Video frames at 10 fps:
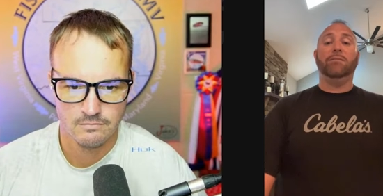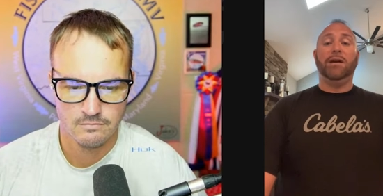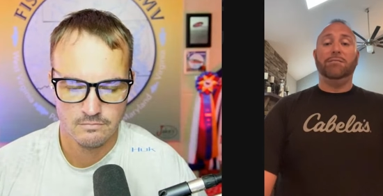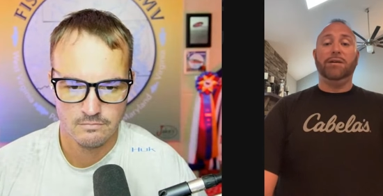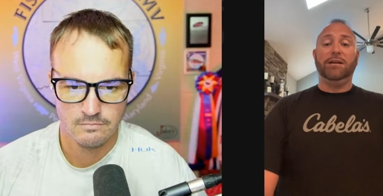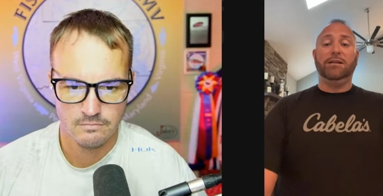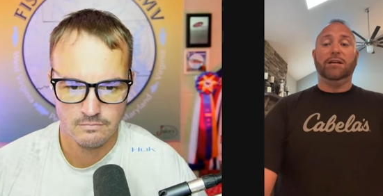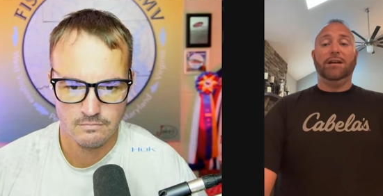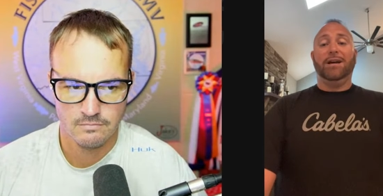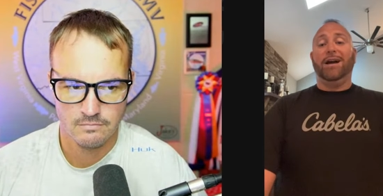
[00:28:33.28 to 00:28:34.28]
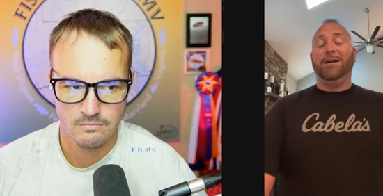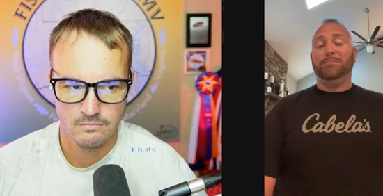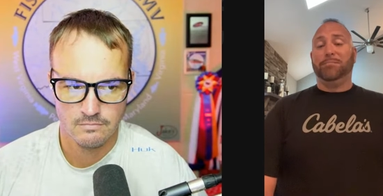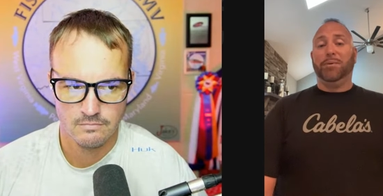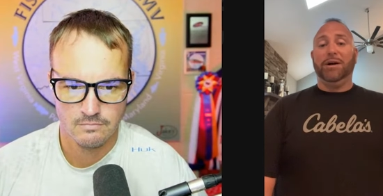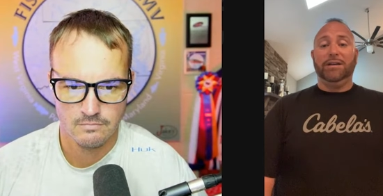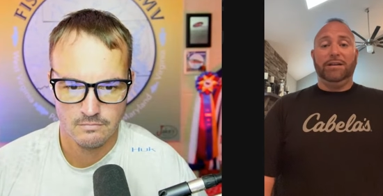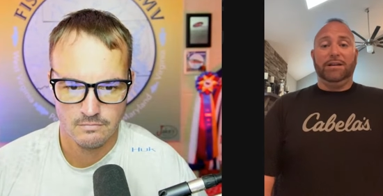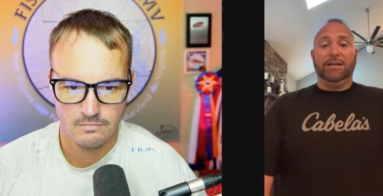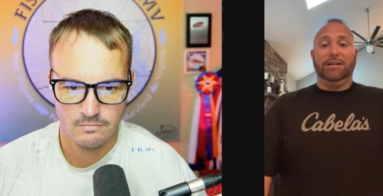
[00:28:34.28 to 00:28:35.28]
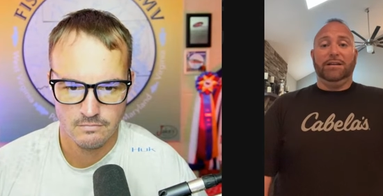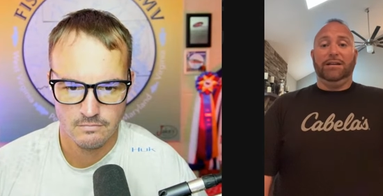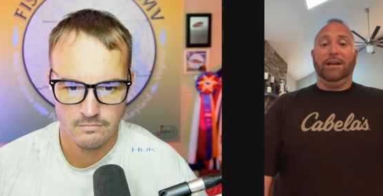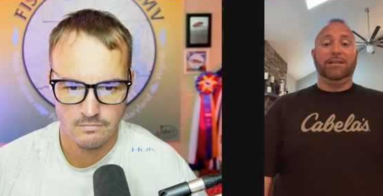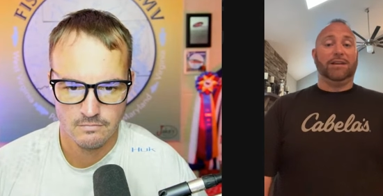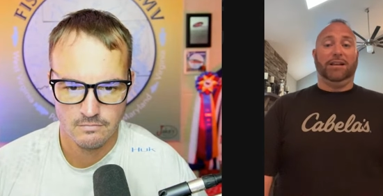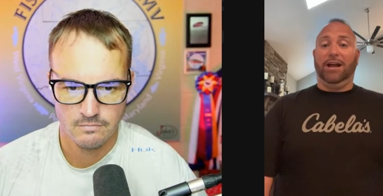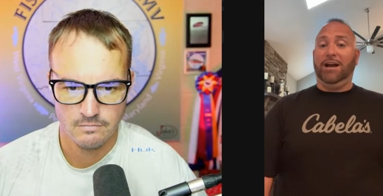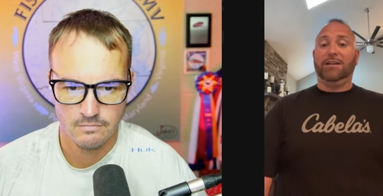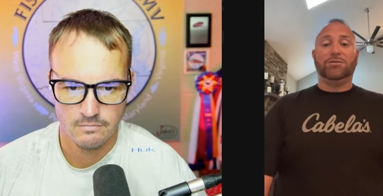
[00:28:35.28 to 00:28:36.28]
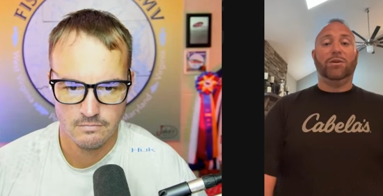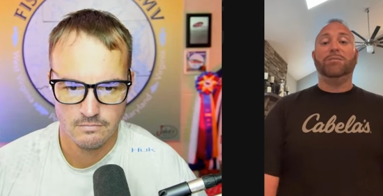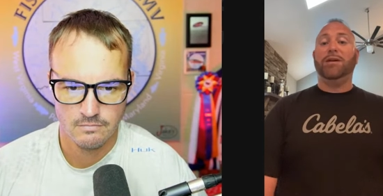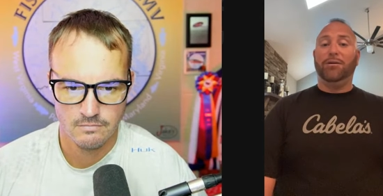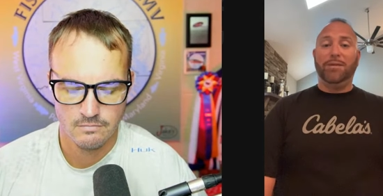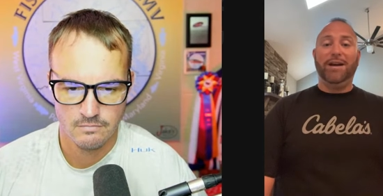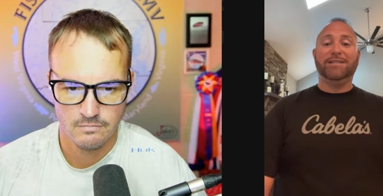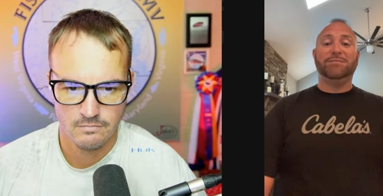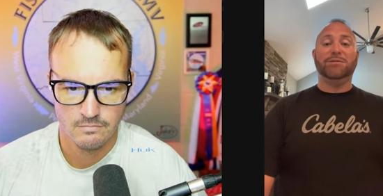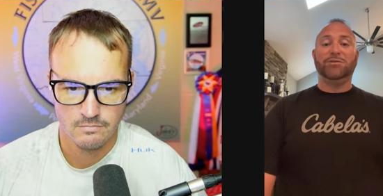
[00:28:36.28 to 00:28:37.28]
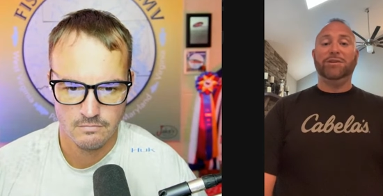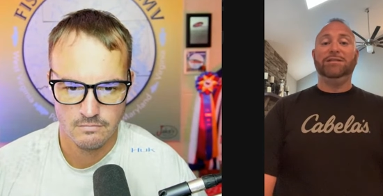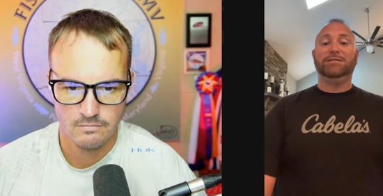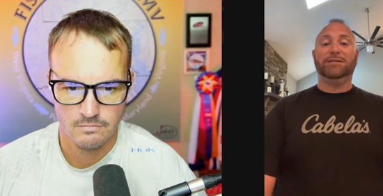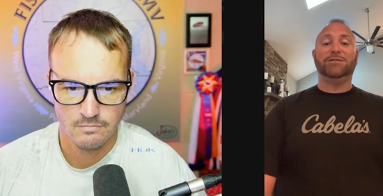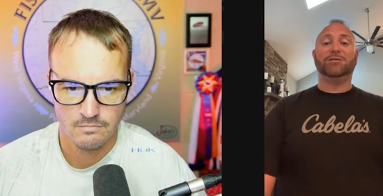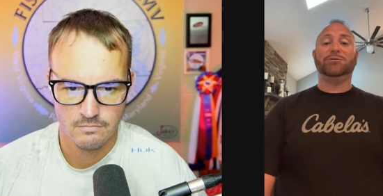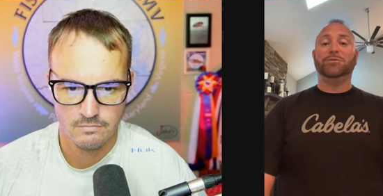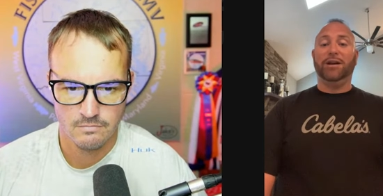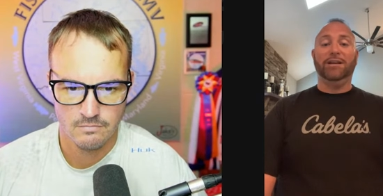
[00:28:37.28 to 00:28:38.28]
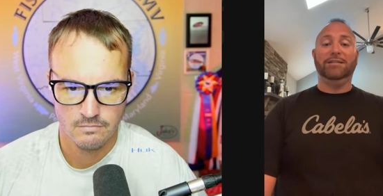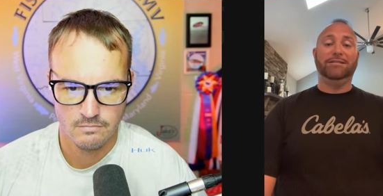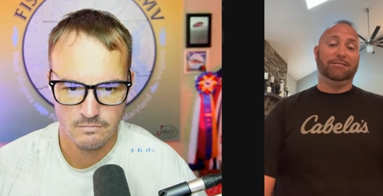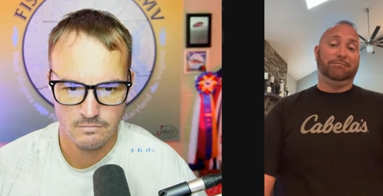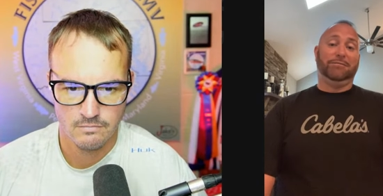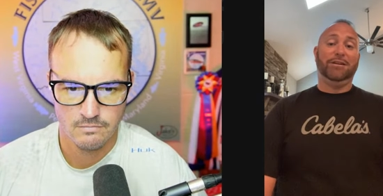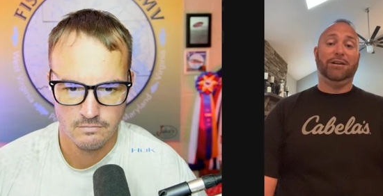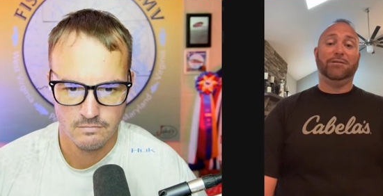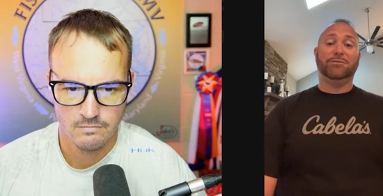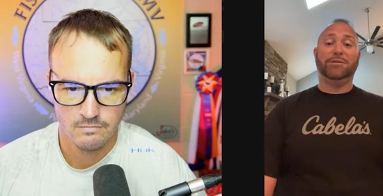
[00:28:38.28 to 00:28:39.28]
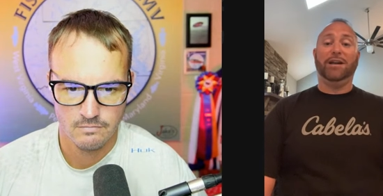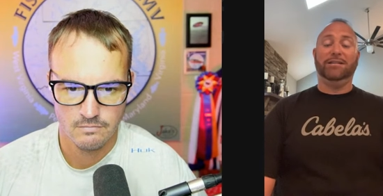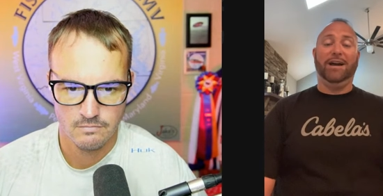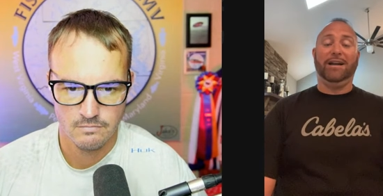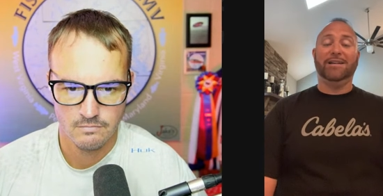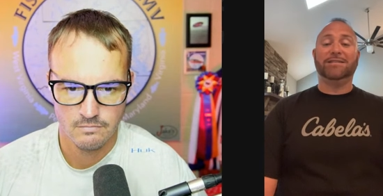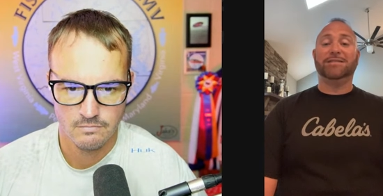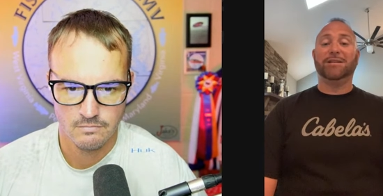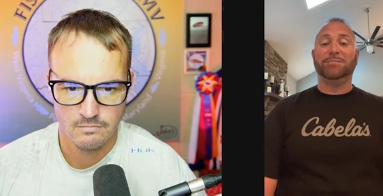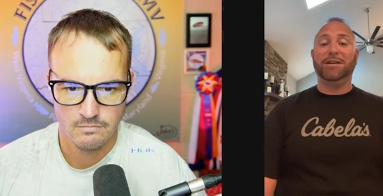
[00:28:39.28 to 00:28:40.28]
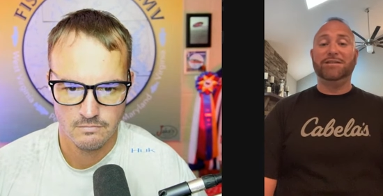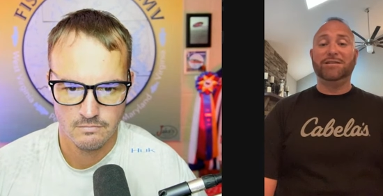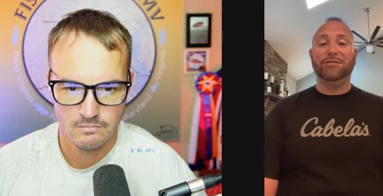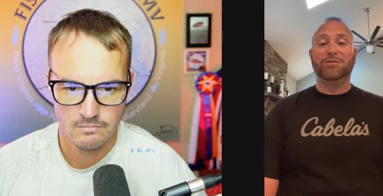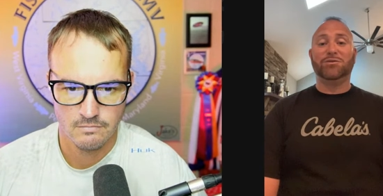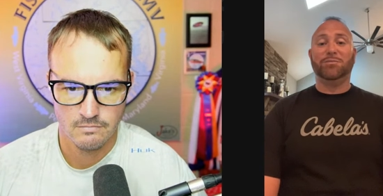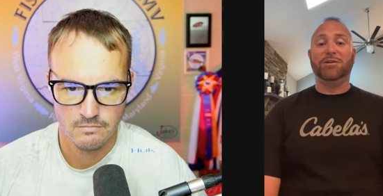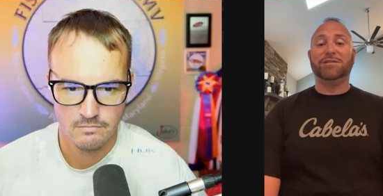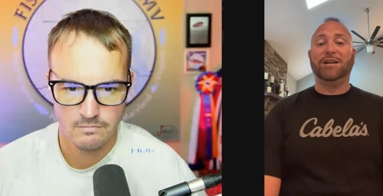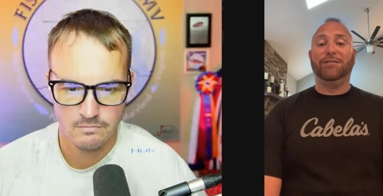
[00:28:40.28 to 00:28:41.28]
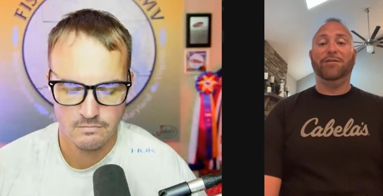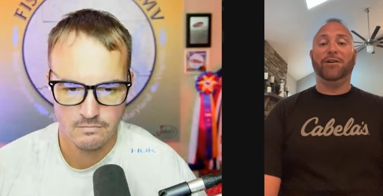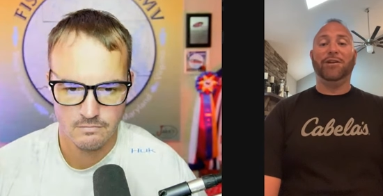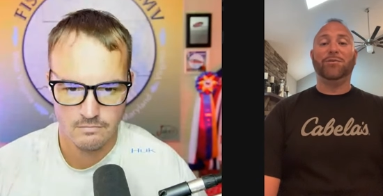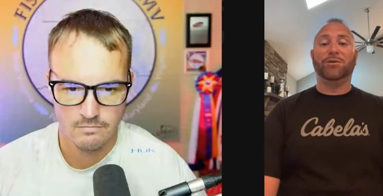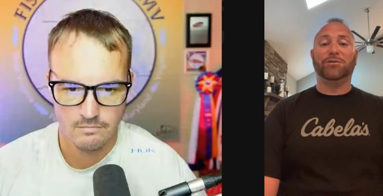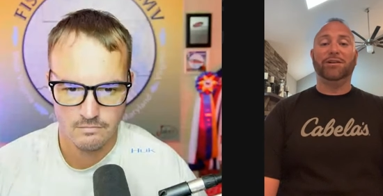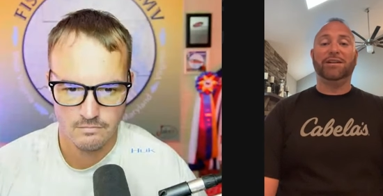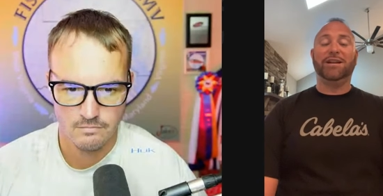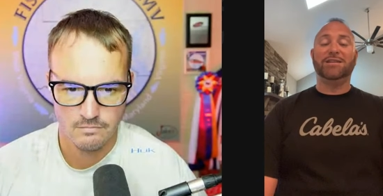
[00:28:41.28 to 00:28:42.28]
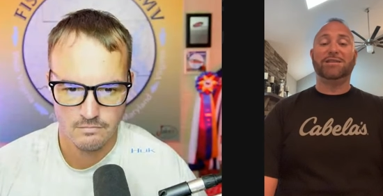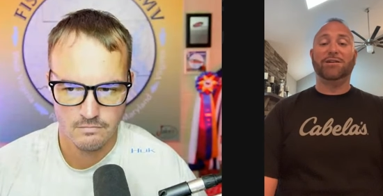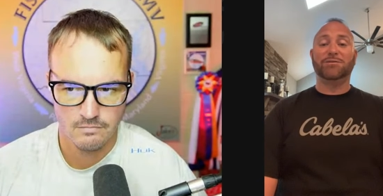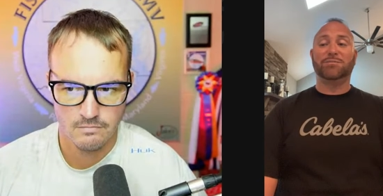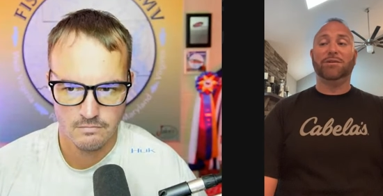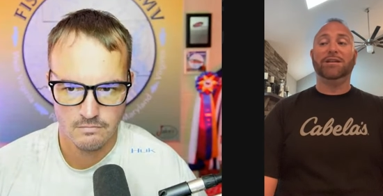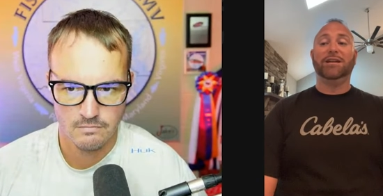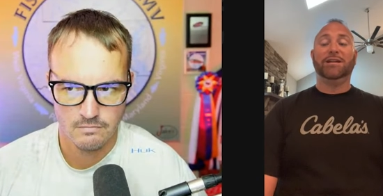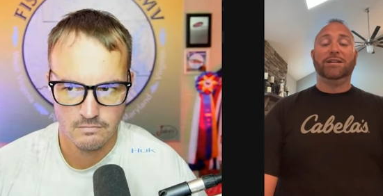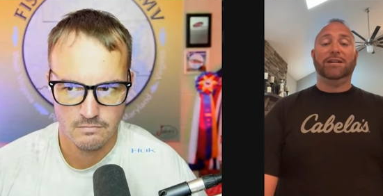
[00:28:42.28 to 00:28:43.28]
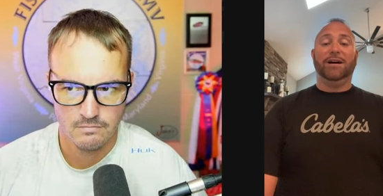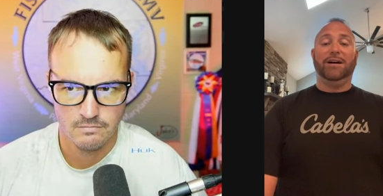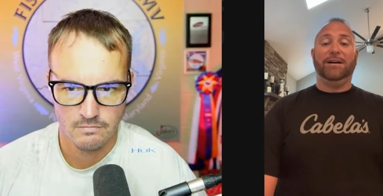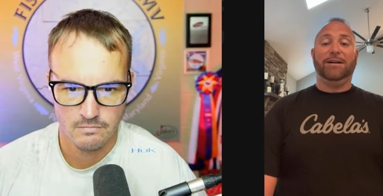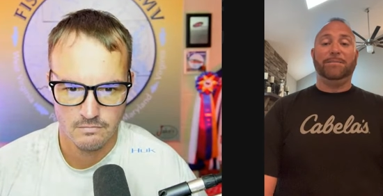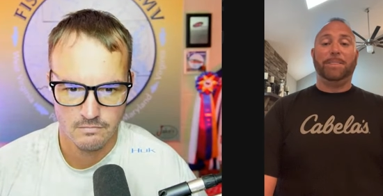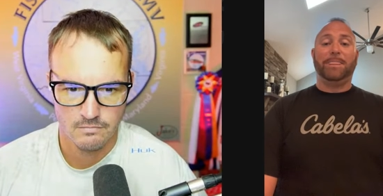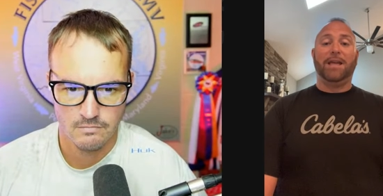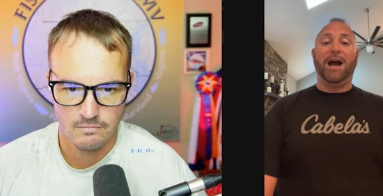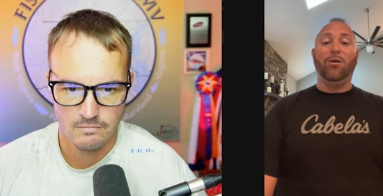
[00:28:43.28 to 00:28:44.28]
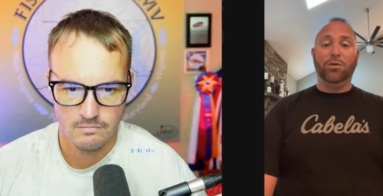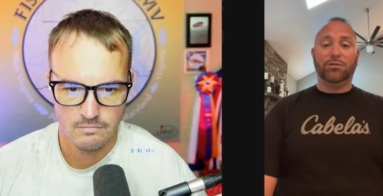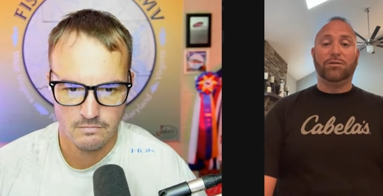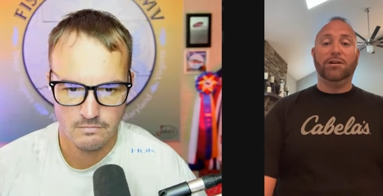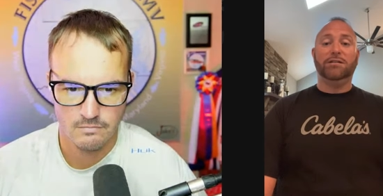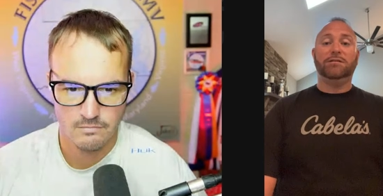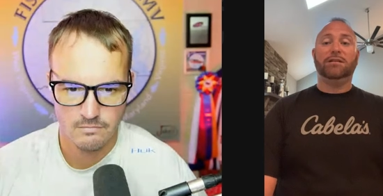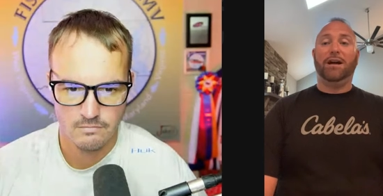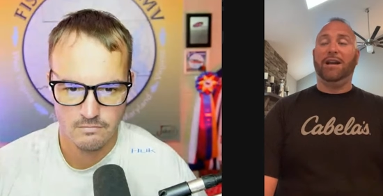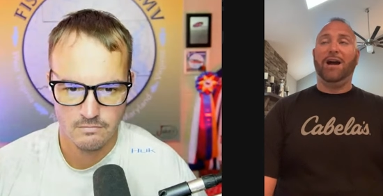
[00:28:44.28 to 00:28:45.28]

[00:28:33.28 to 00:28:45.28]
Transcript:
Speaker 1: it may be, but it's a lot of twenty pound bags in between the two. And, you know, I guess it's up to each individual person how far they want to run to catch those. But, uh, I will run an